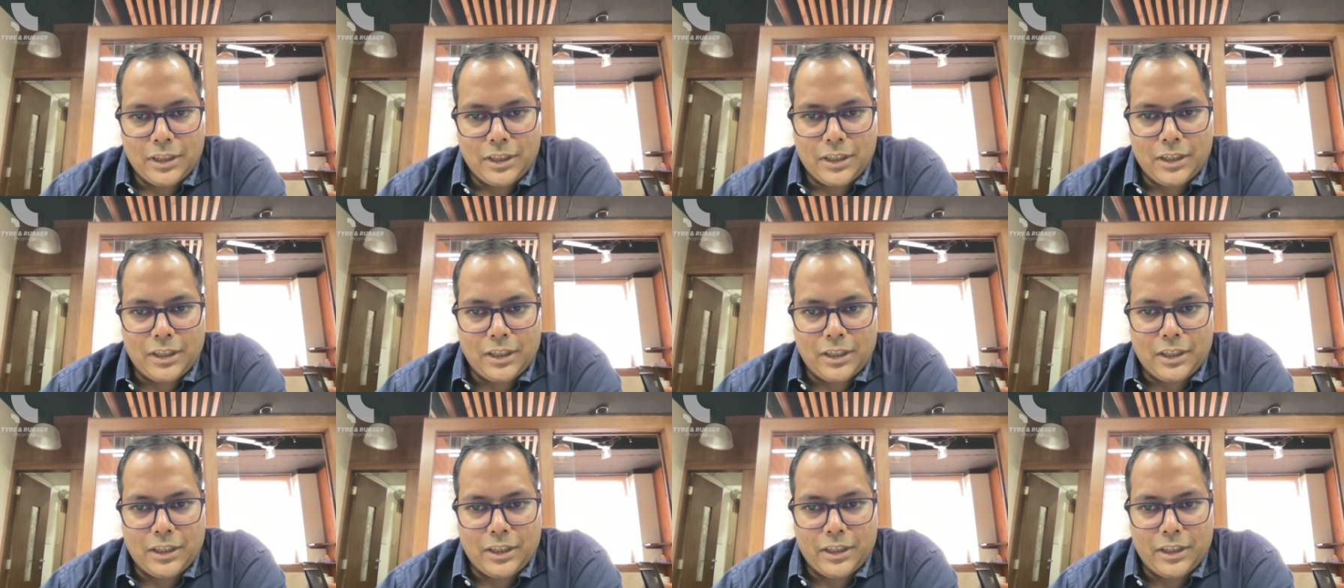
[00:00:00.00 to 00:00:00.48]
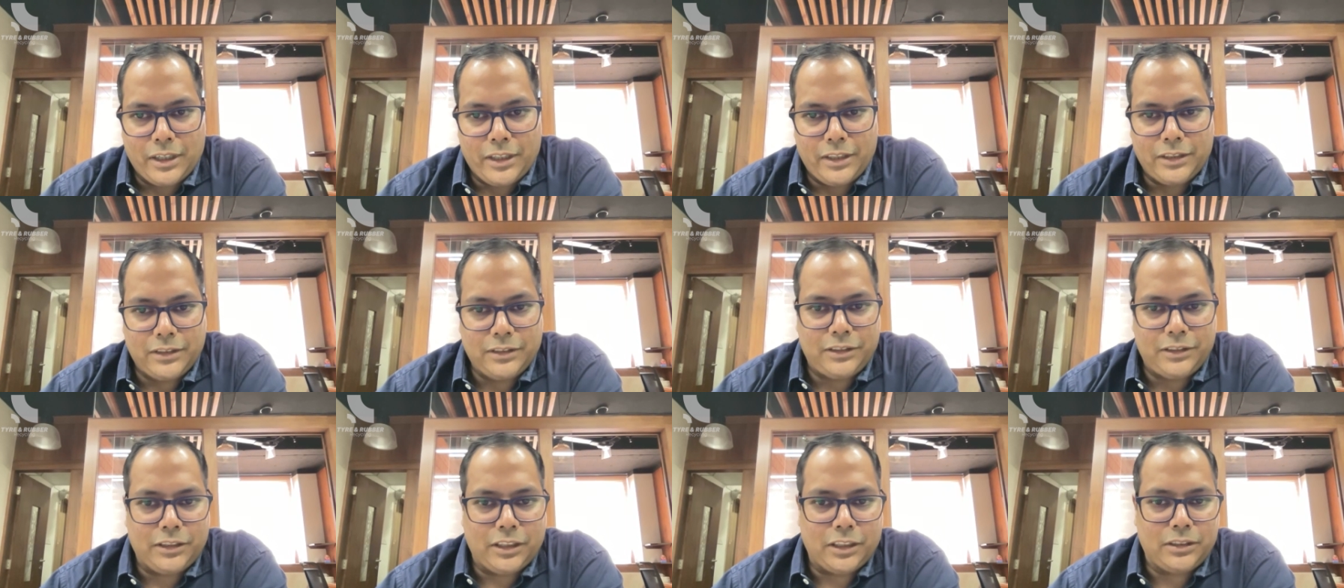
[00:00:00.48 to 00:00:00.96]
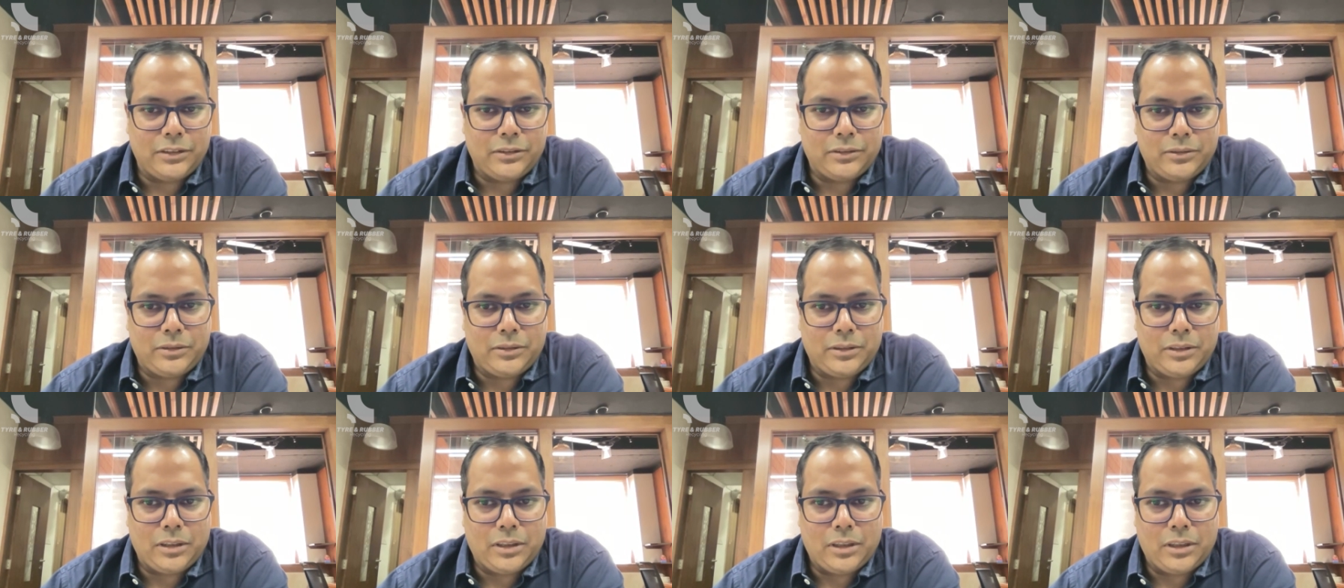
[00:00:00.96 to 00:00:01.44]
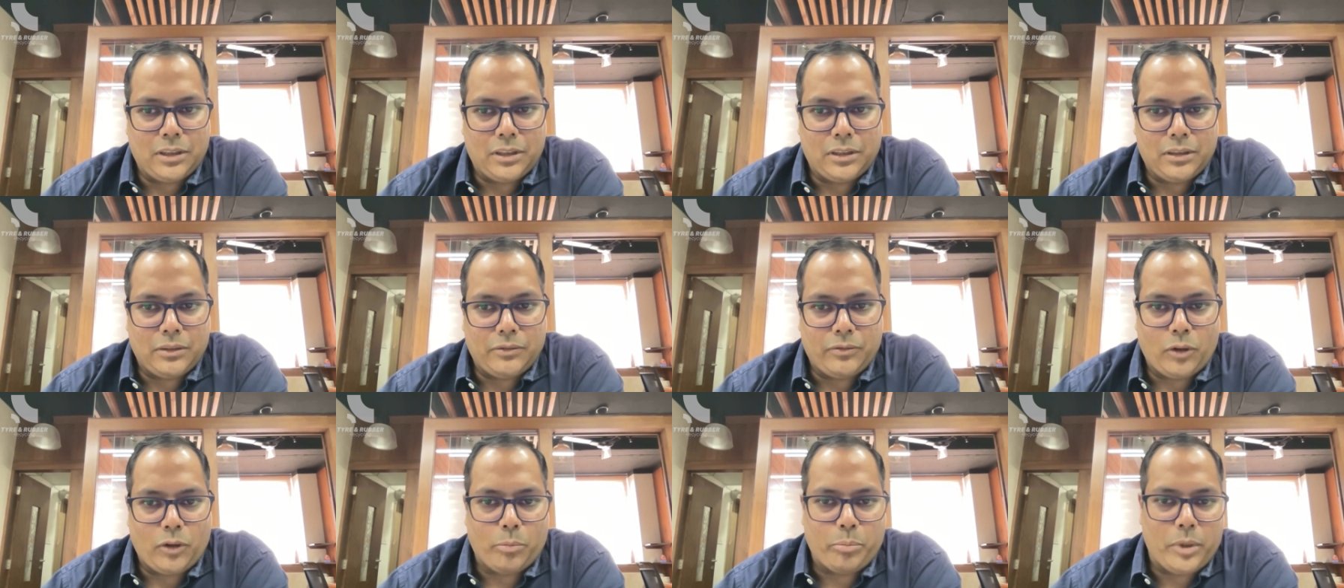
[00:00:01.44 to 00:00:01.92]
uh, is just
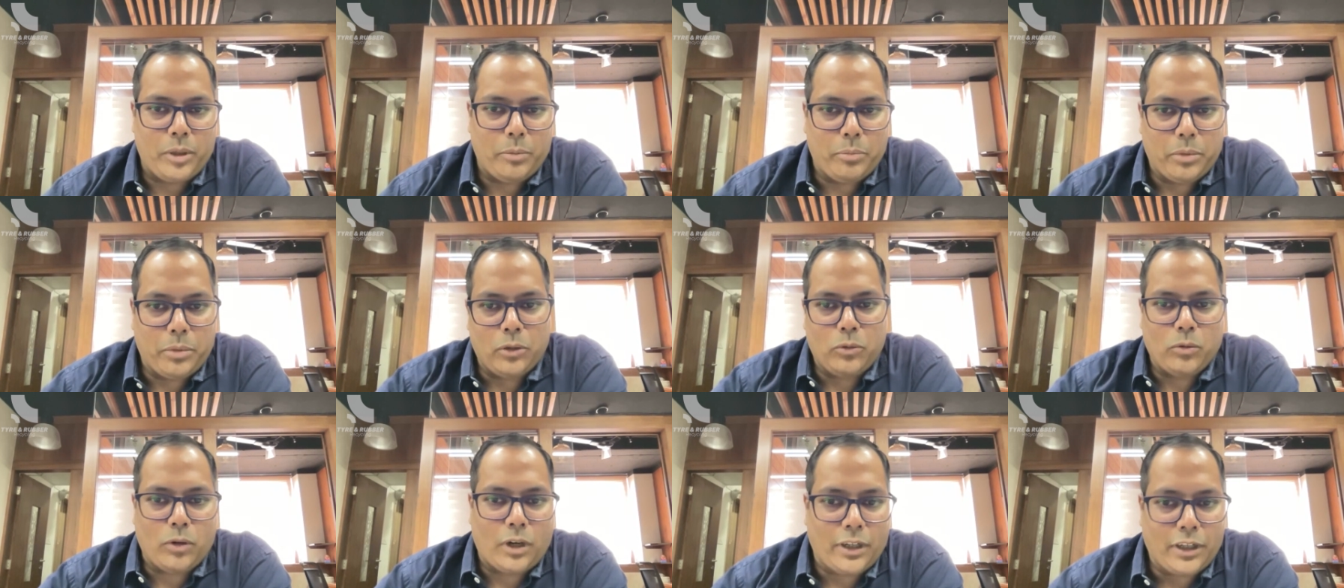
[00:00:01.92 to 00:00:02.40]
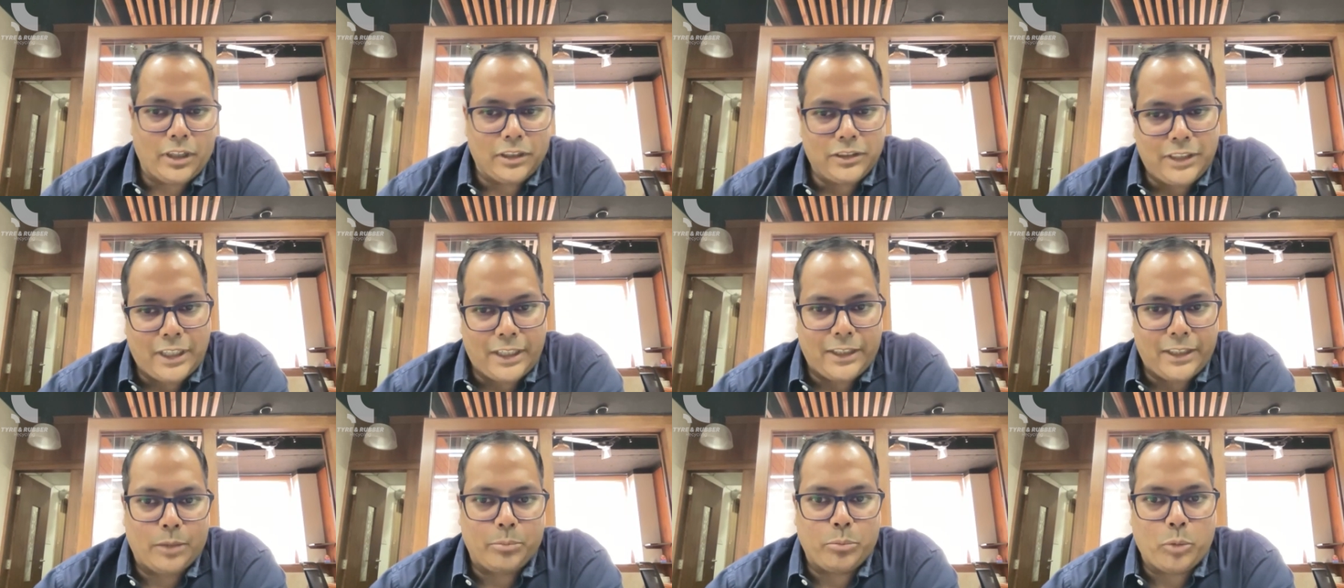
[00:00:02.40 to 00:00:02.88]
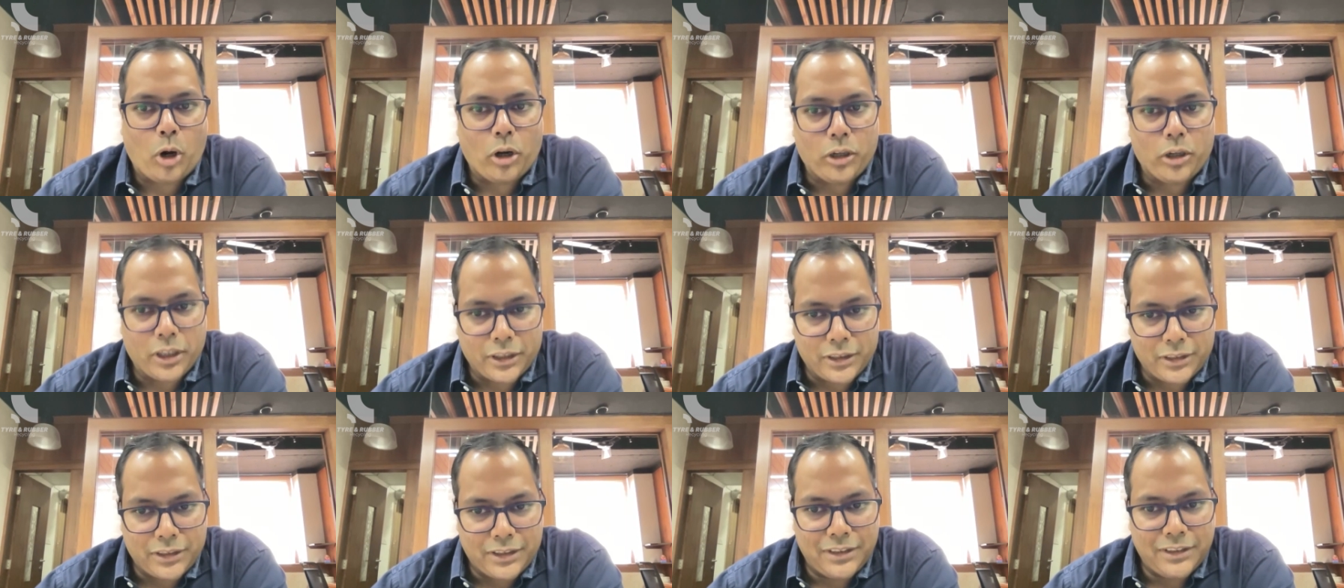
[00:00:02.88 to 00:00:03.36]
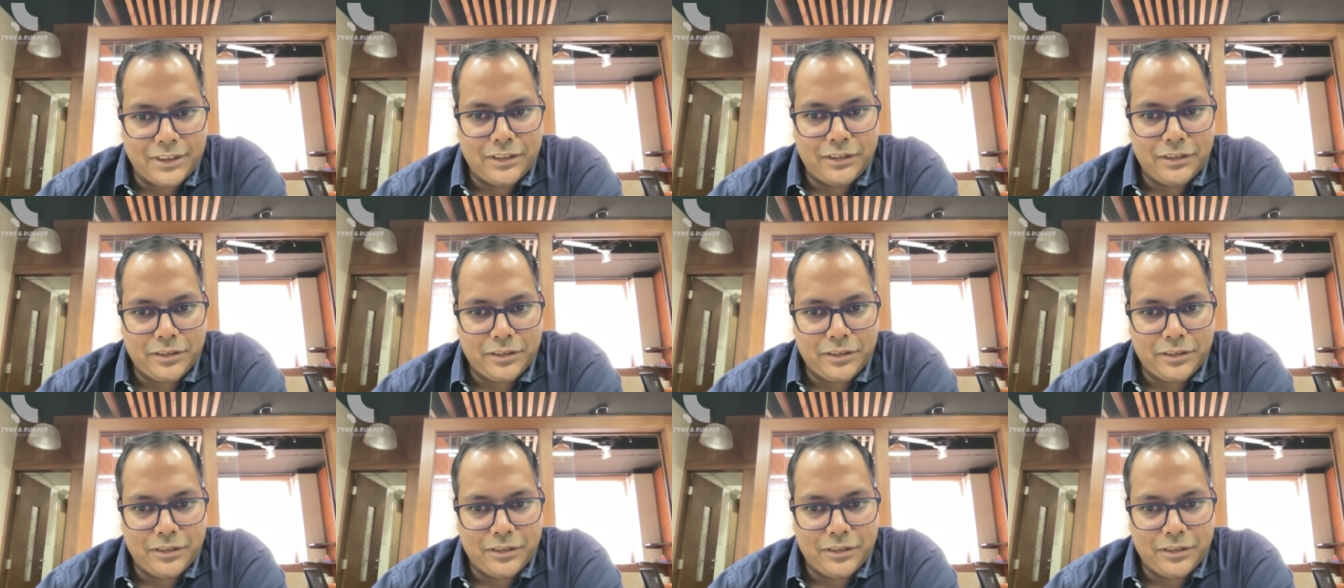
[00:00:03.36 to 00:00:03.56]
for people to understand the product